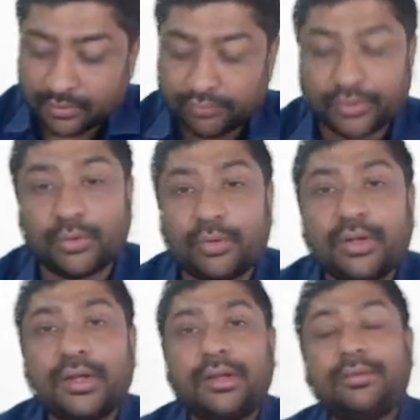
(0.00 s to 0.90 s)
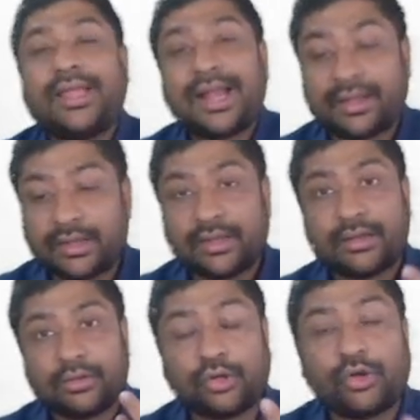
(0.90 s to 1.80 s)
We know that
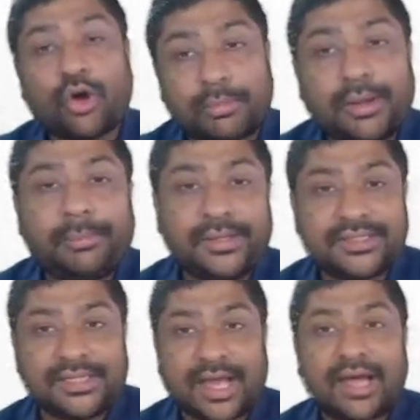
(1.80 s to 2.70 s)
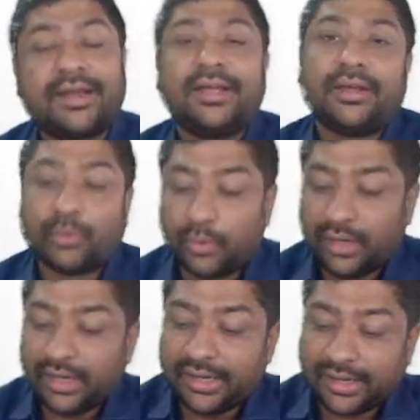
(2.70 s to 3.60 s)
the normal PCR
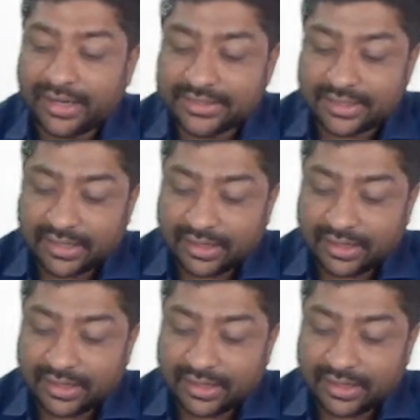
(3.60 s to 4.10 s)
only detects